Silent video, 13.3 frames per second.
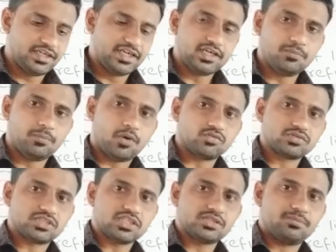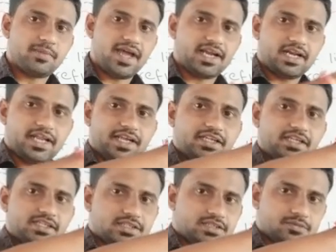it bounces back
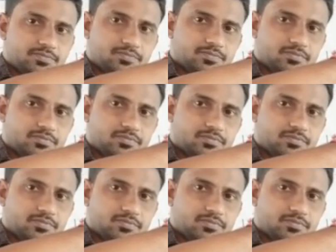like this.